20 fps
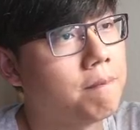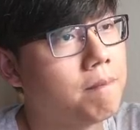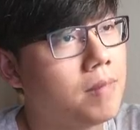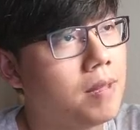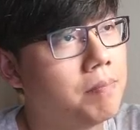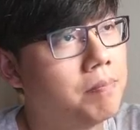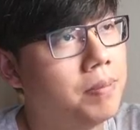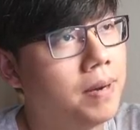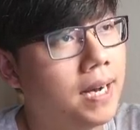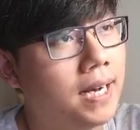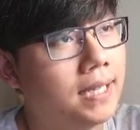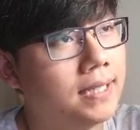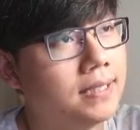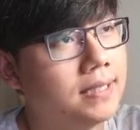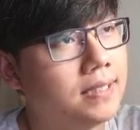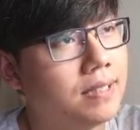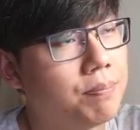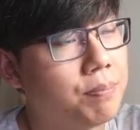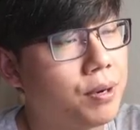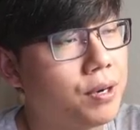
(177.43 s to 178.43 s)

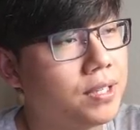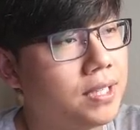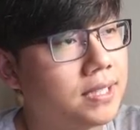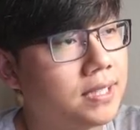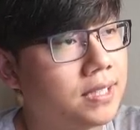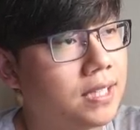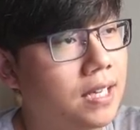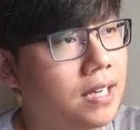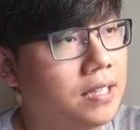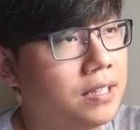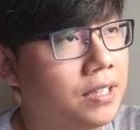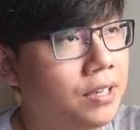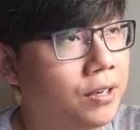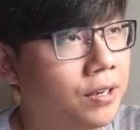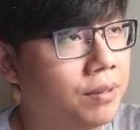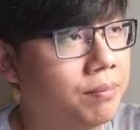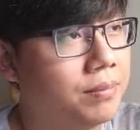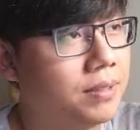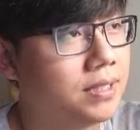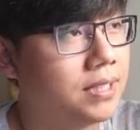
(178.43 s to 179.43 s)
But the Perna stunned
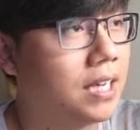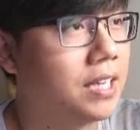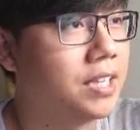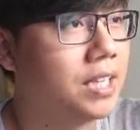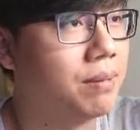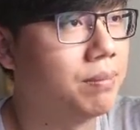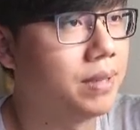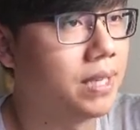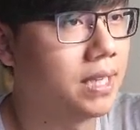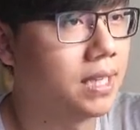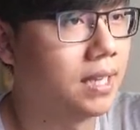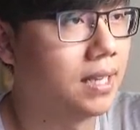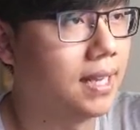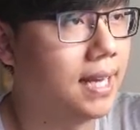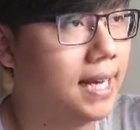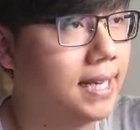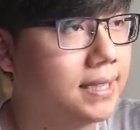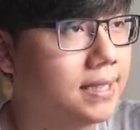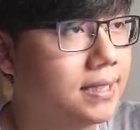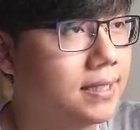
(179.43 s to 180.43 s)
her, stunned him
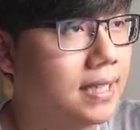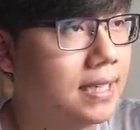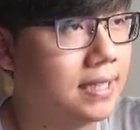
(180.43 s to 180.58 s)
nonetheless, and